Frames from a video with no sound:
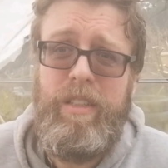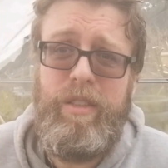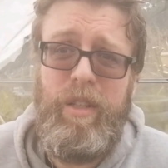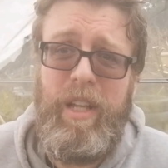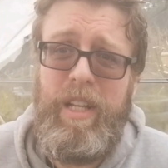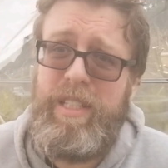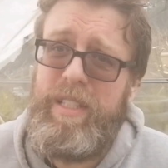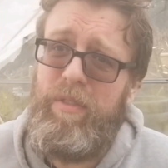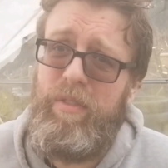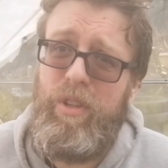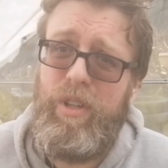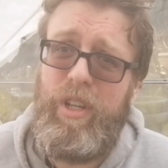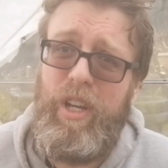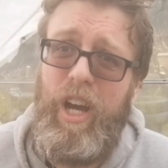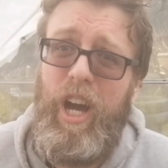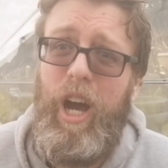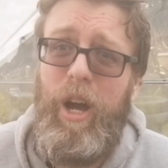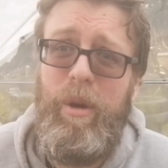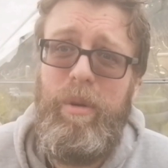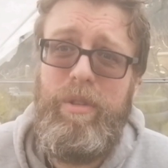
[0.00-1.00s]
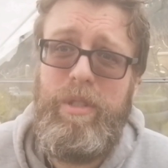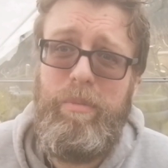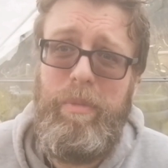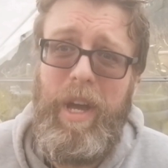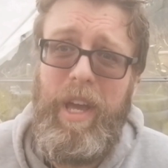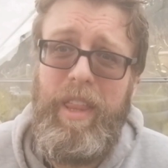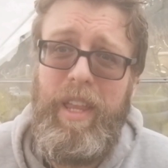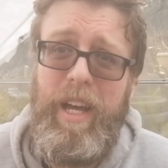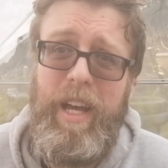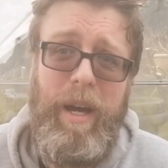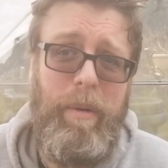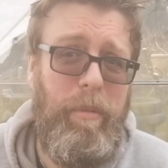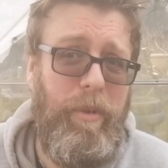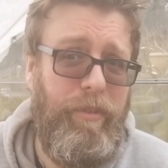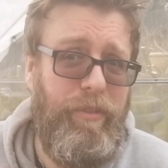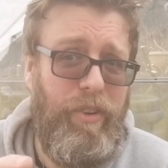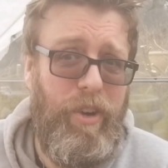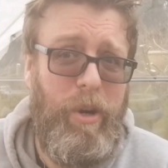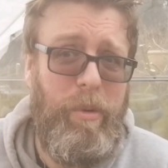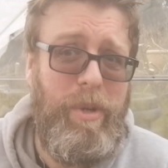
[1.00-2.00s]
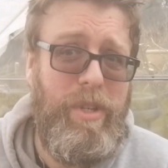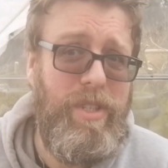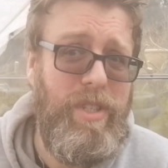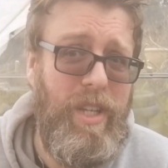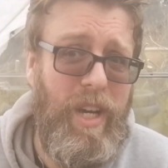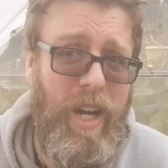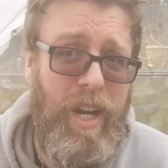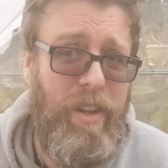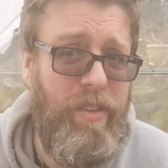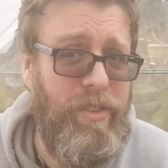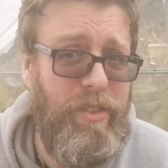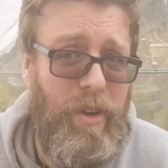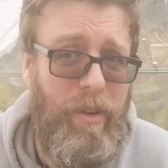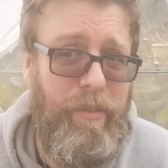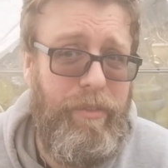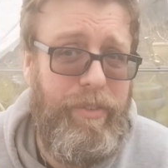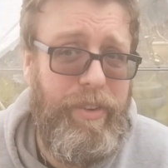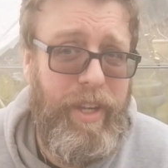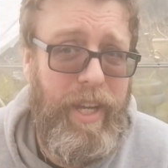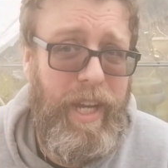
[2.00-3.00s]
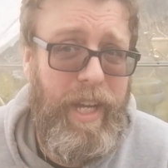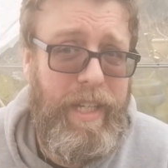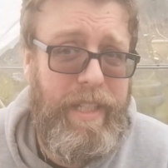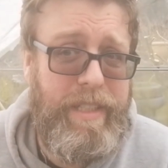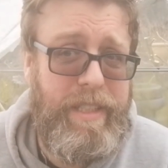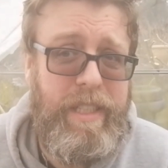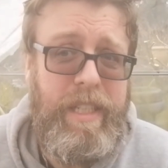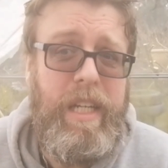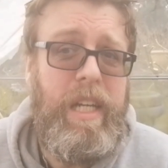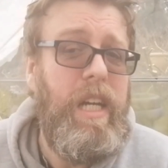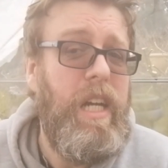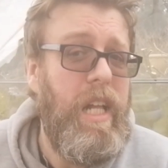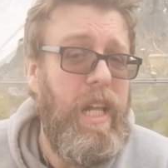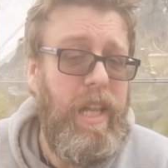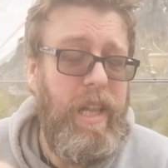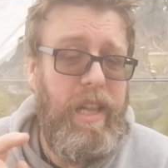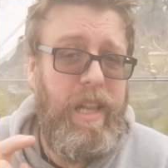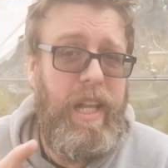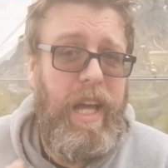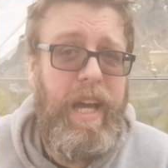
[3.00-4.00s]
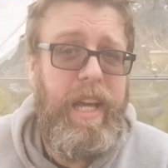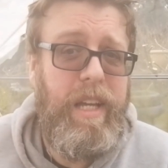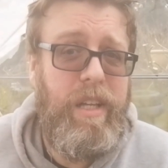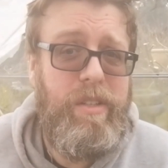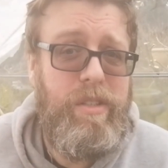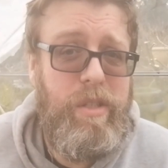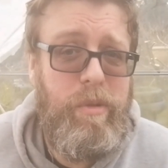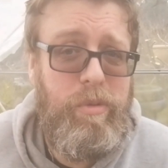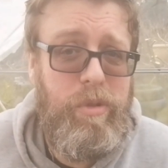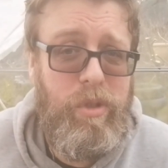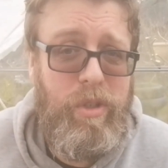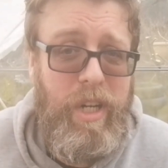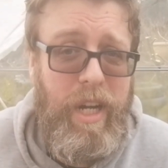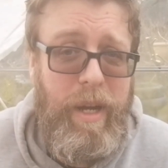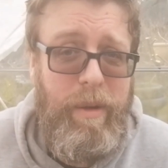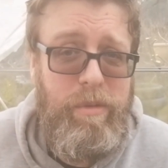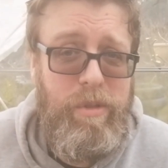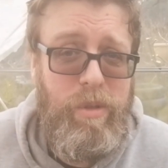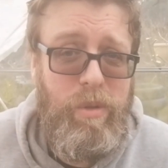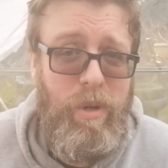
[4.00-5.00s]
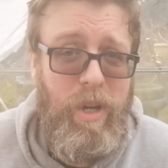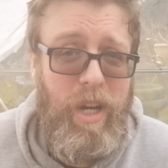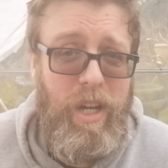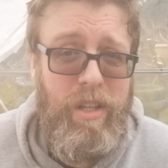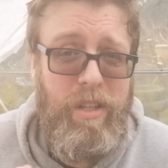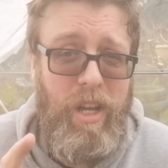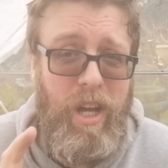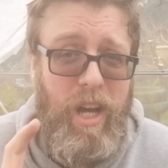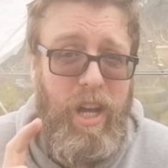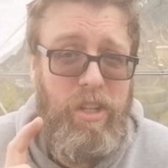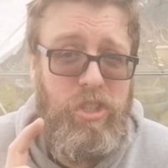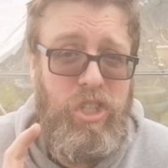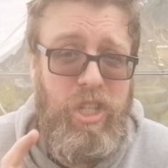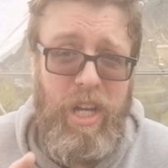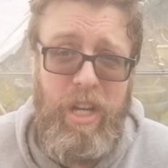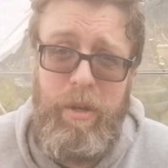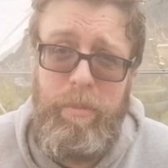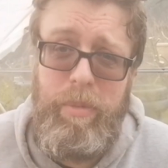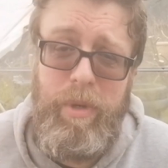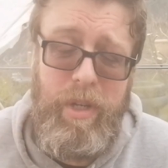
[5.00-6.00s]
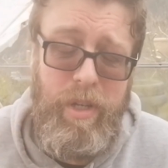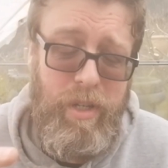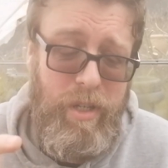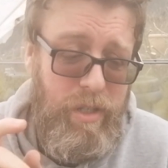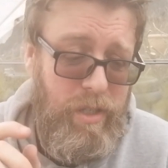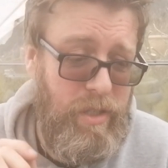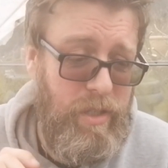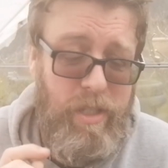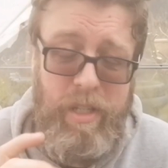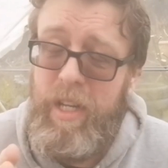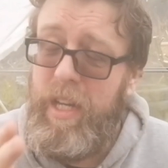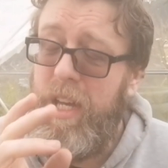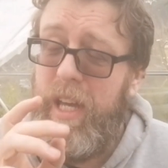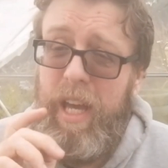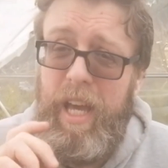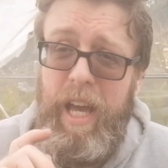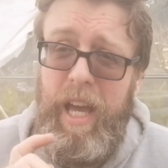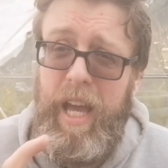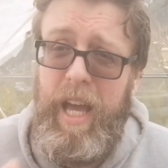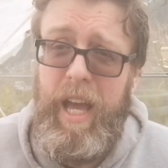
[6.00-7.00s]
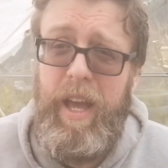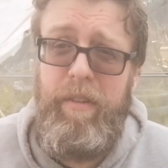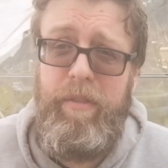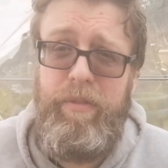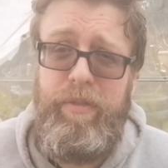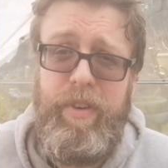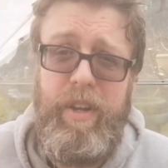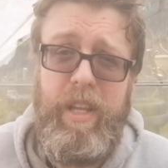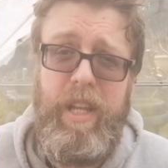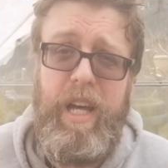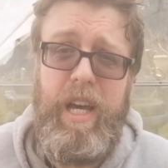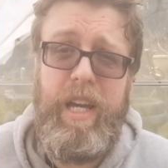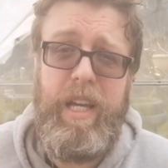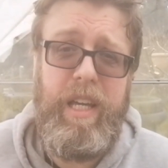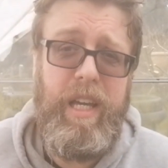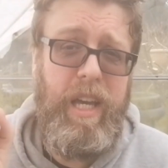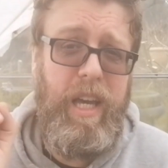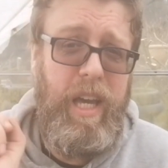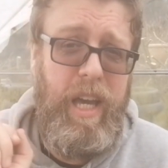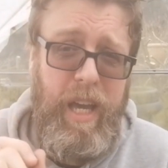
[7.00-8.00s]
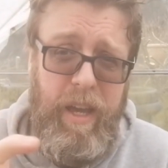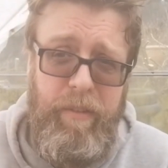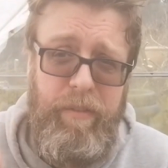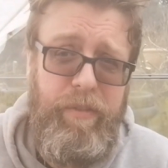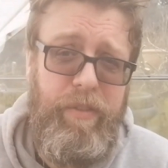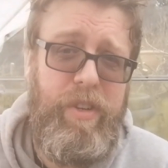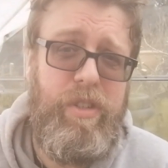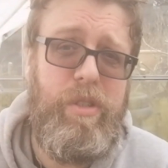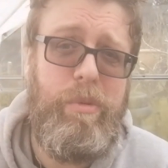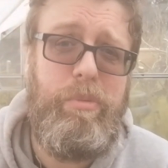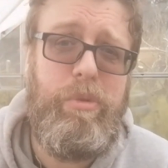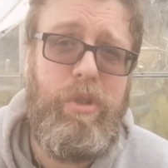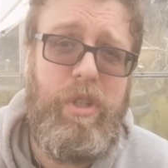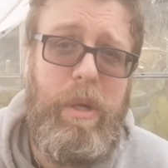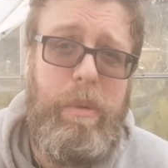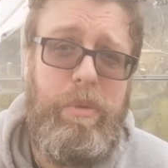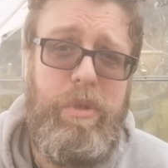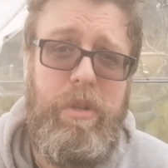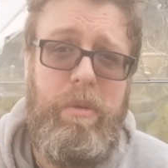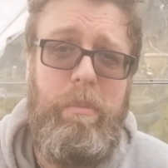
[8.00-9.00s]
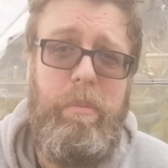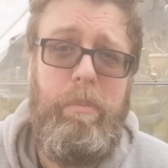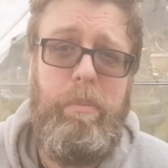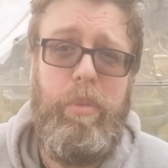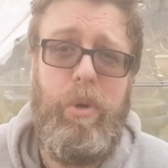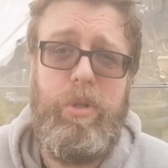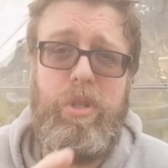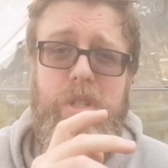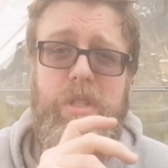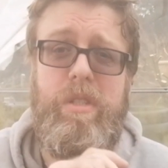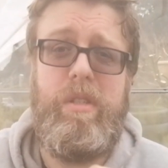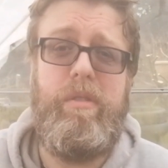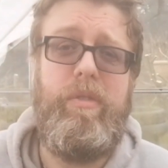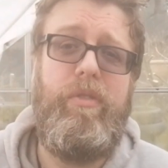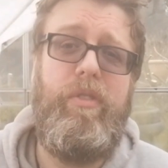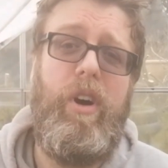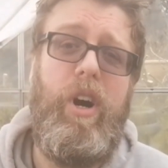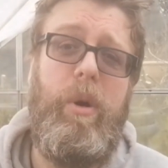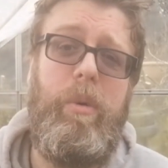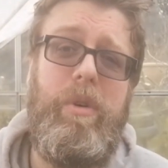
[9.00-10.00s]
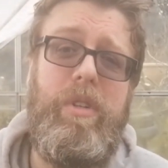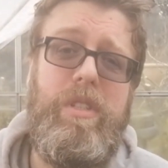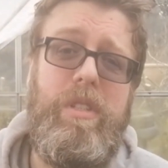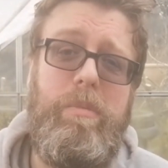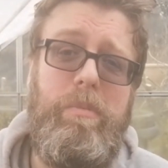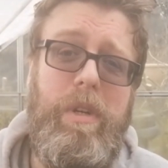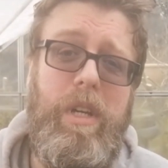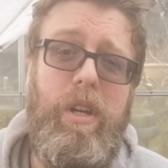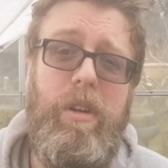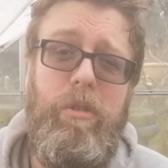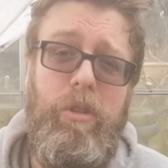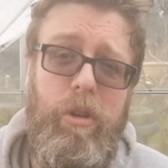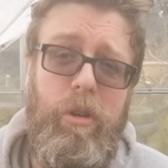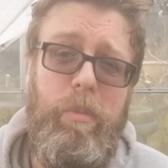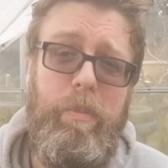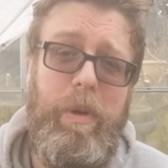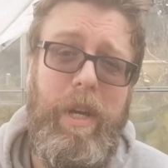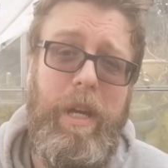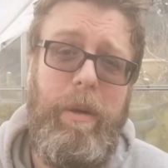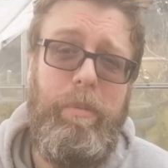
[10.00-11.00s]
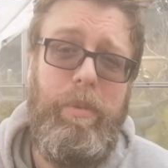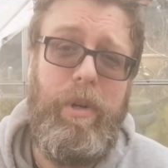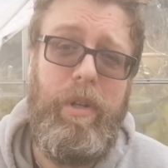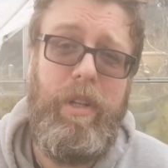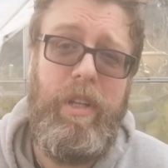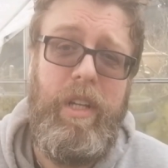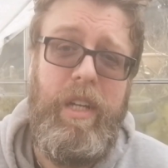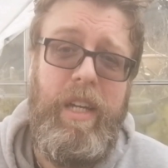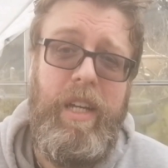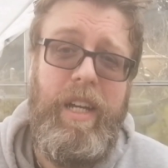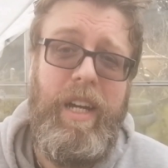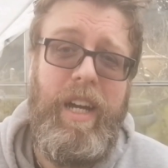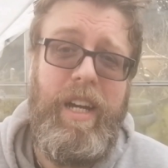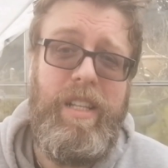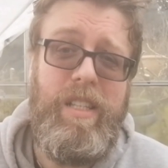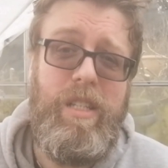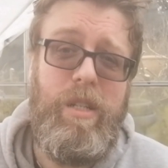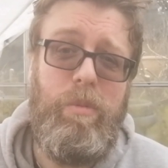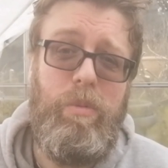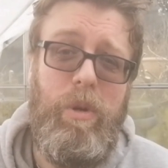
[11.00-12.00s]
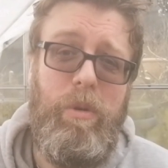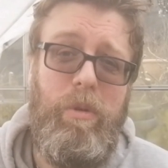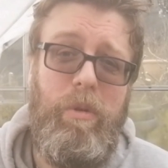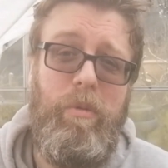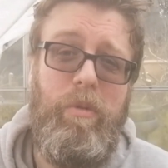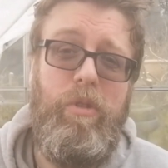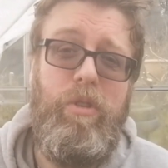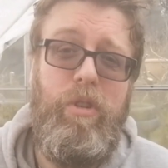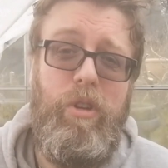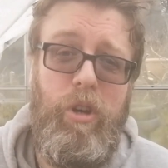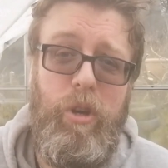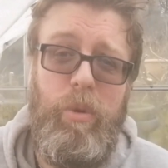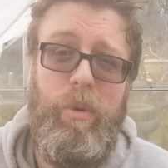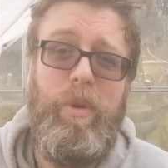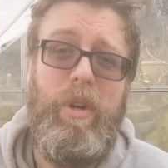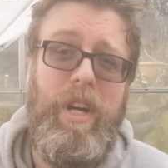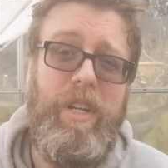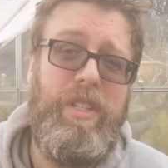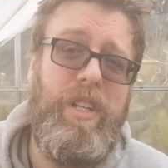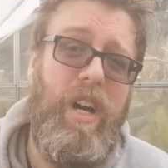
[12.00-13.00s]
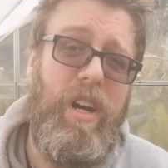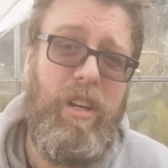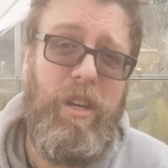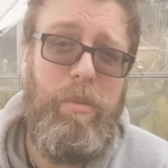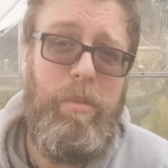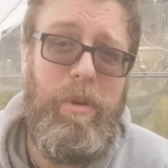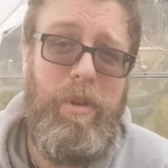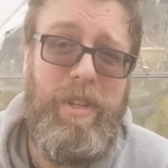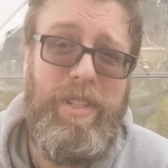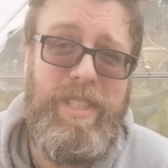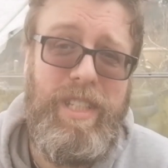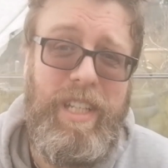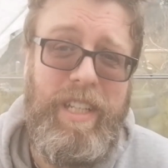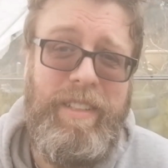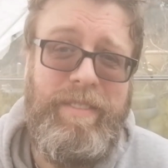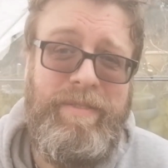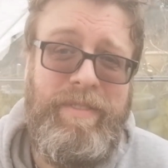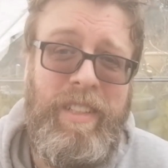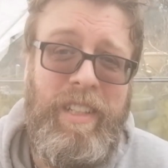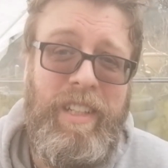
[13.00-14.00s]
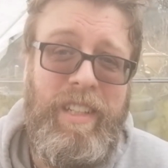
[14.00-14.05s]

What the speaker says: So let's have a look at how to make that. And before we start, don't forget, like and subscribe to our channel, because every like, every subscription pushes us forward to meet new people and to work with you as our community.